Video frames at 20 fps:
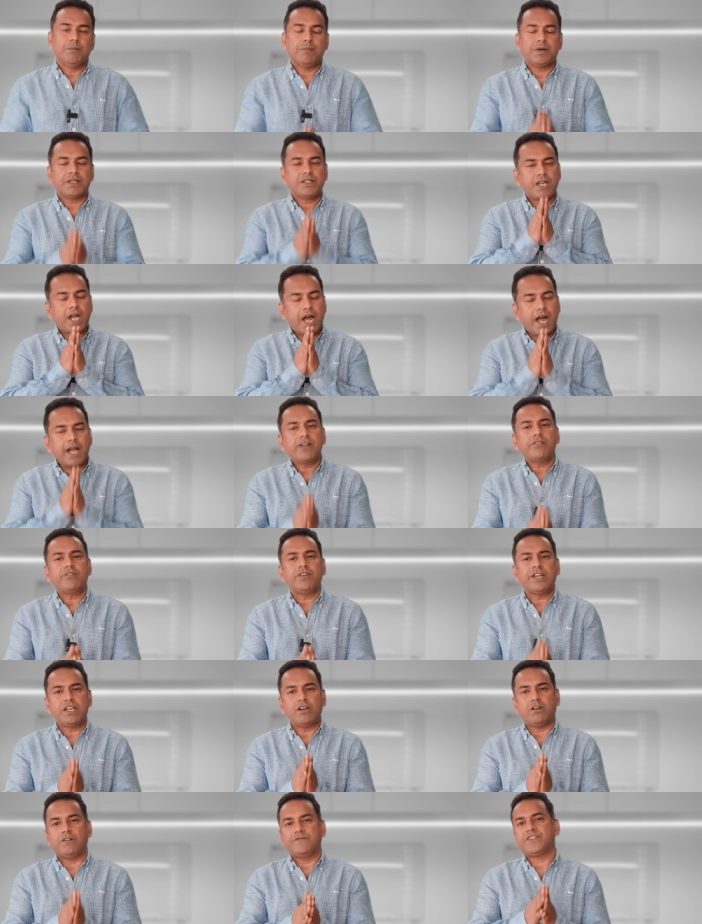But the
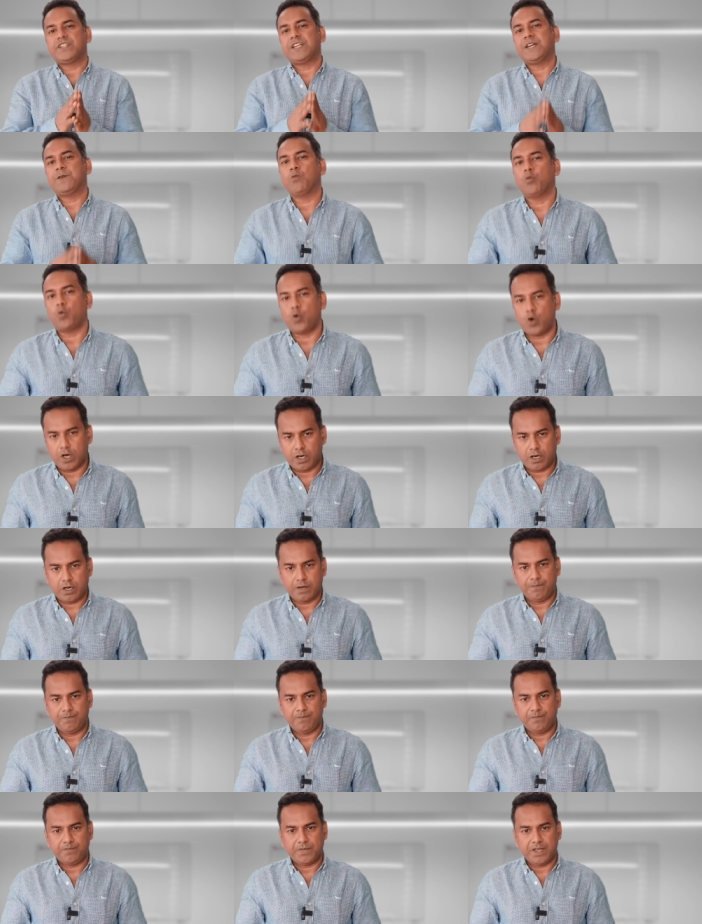irony of teamwork
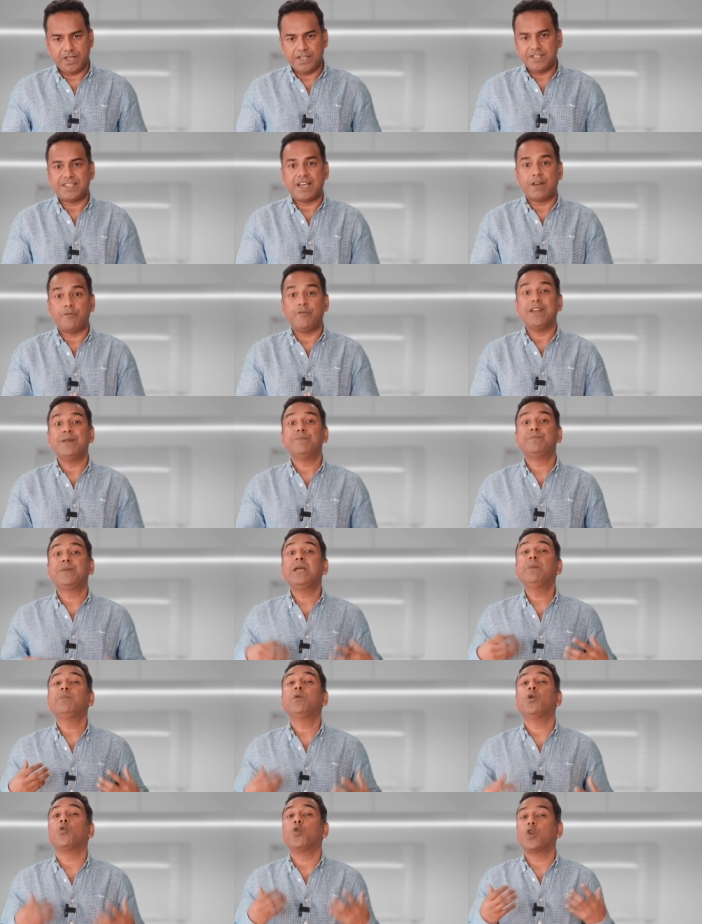is that when
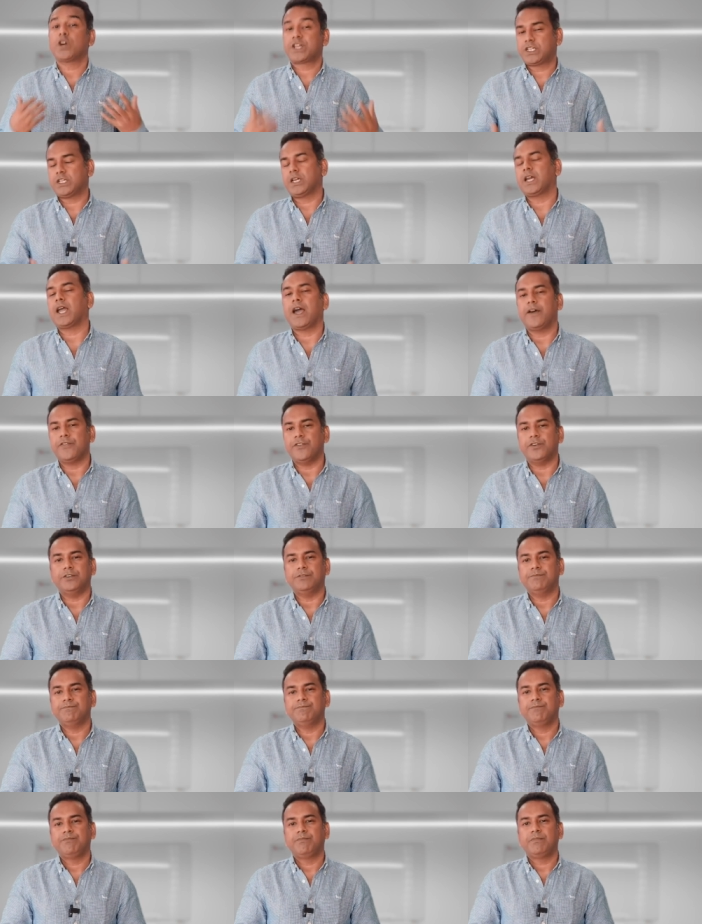people work
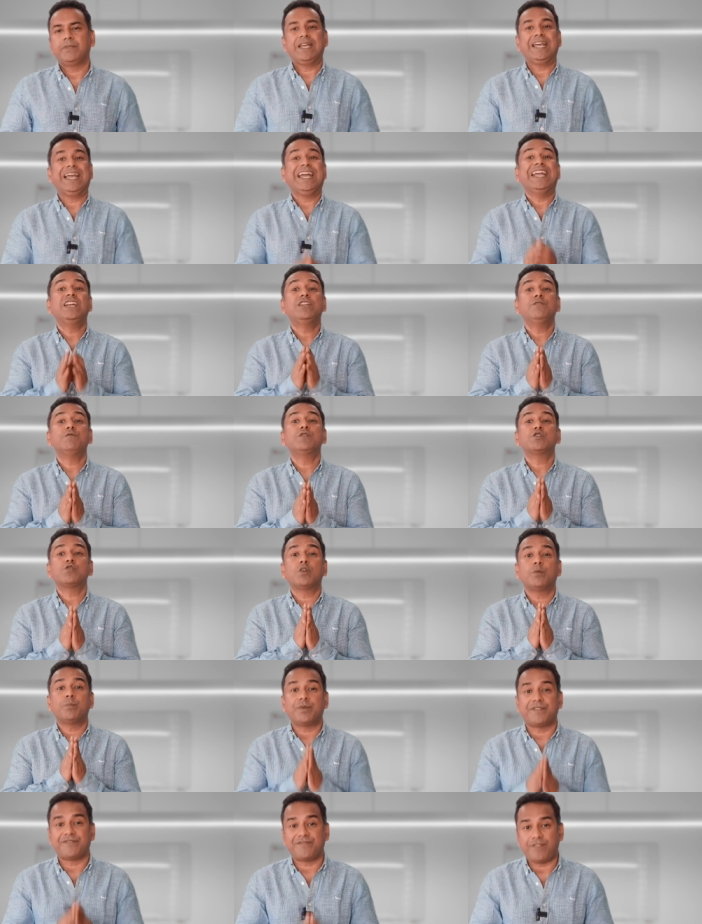together, individual
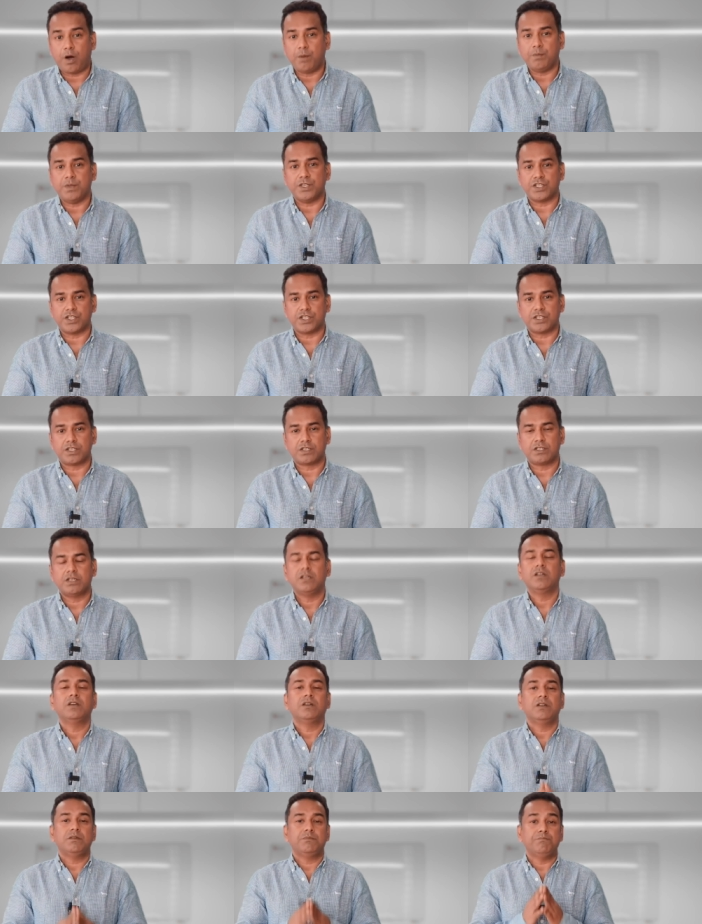performances
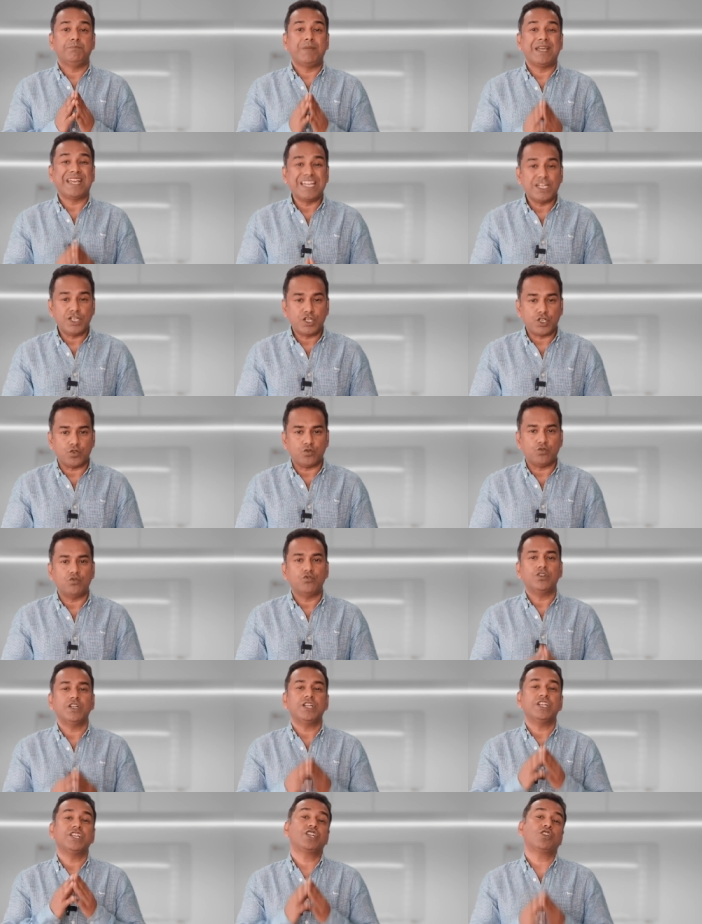begin to
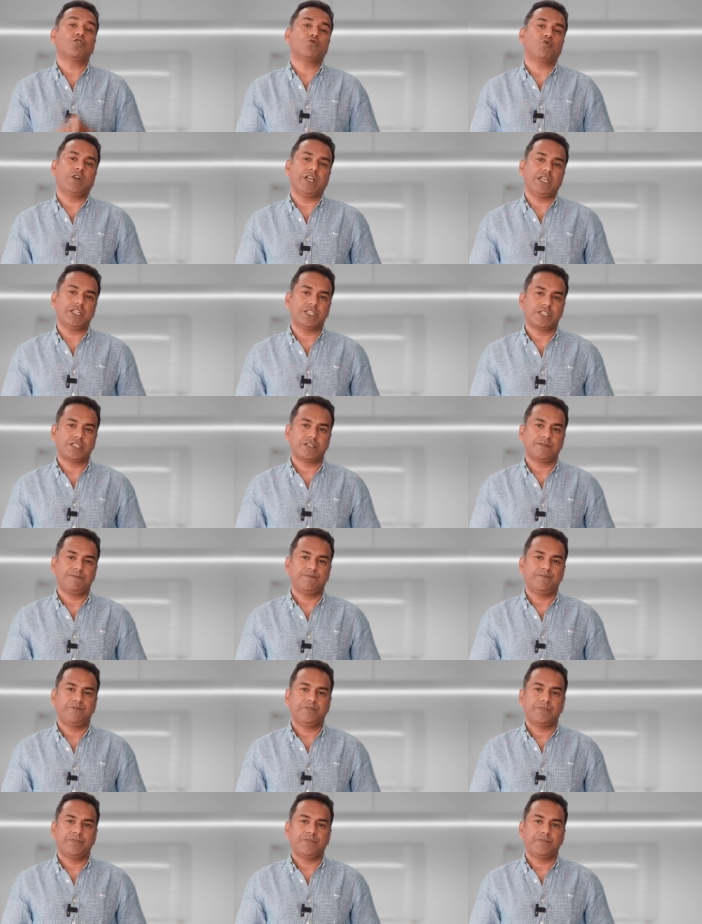decrease.